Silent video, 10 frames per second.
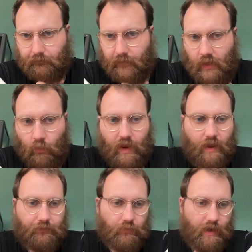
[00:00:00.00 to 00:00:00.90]
we
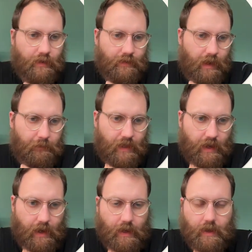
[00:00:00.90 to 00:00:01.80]
have created an
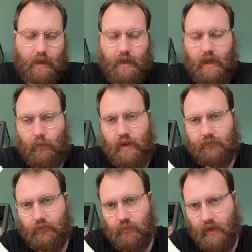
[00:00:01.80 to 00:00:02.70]
API, and we
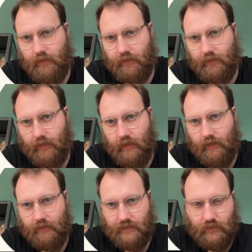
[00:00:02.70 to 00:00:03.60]
have created
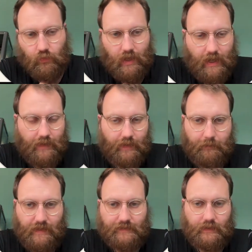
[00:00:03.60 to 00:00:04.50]
this UI that
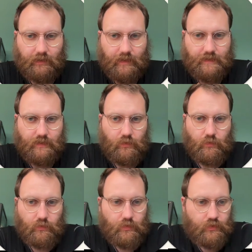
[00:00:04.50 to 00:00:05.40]
basically lets
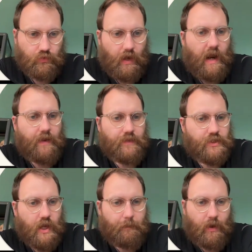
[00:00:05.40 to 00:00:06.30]
you try the
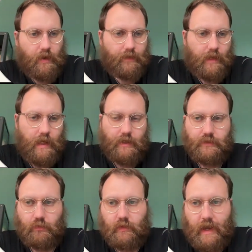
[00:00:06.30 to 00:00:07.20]
chatbot
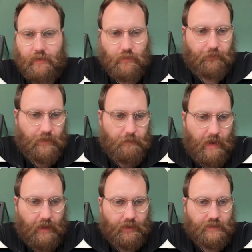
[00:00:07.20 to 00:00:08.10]
to gather
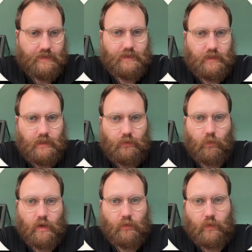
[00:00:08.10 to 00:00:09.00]
feedback and see
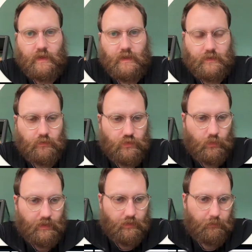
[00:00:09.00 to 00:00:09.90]
where we need to
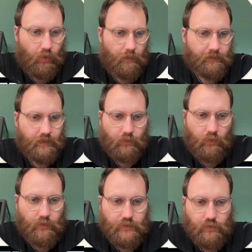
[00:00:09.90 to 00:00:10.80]
tweak the prompt in
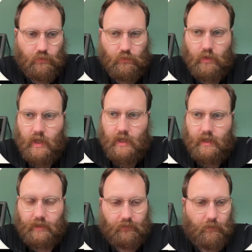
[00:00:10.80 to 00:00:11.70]
order to
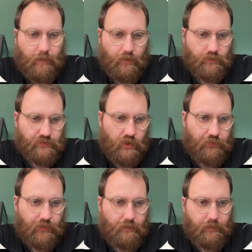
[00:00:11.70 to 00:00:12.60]
give a better
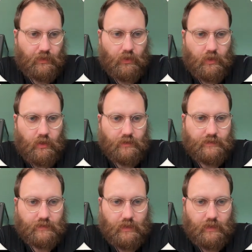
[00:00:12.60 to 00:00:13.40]
result, because